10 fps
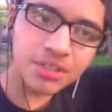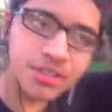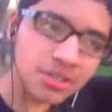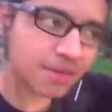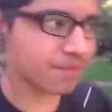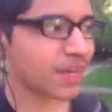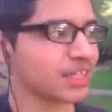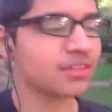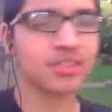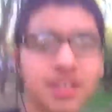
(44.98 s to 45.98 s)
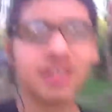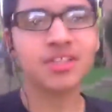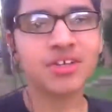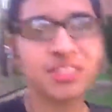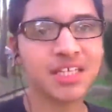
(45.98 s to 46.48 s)
You can find out,
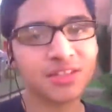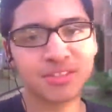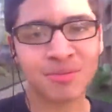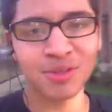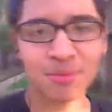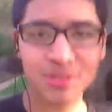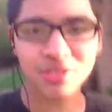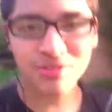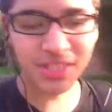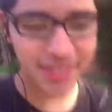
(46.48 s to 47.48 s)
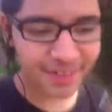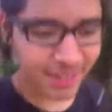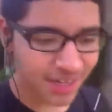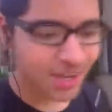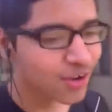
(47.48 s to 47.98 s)
you can either tell me the person who did it
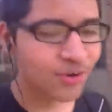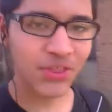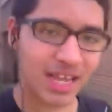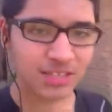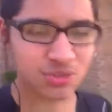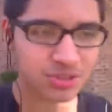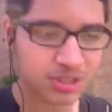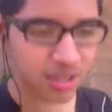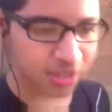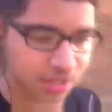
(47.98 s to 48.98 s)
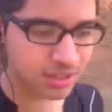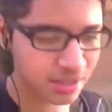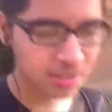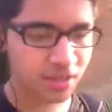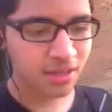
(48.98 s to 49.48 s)
or the actual song.
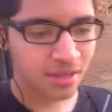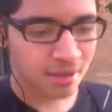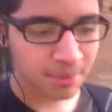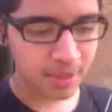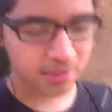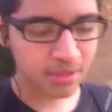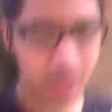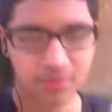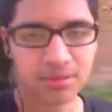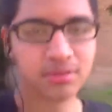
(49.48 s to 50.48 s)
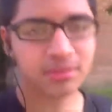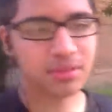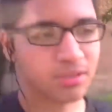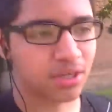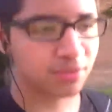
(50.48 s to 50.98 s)
But I don't
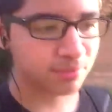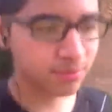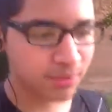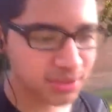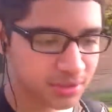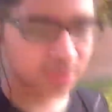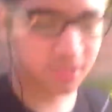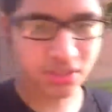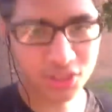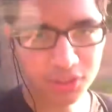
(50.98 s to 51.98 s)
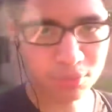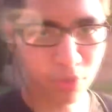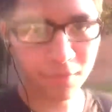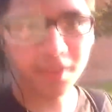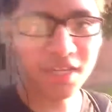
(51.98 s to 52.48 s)
know, once there's
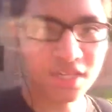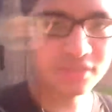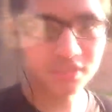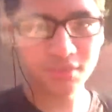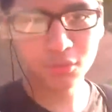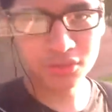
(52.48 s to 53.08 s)
more videos and more